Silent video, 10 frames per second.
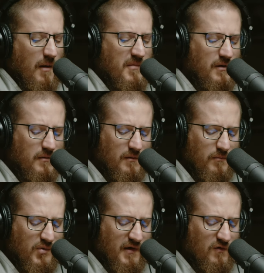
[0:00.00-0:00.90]
I'm going to
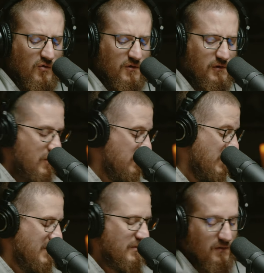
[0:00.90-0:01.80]
bring it to a close.
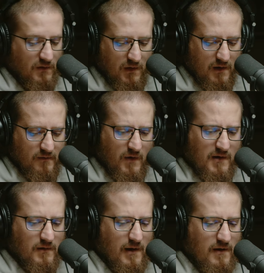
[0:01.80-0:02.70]
We kind of
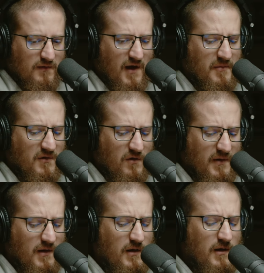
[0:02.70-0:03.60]
run out of time a little
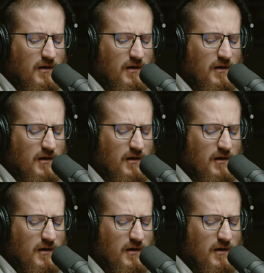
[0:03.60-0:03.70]
bit.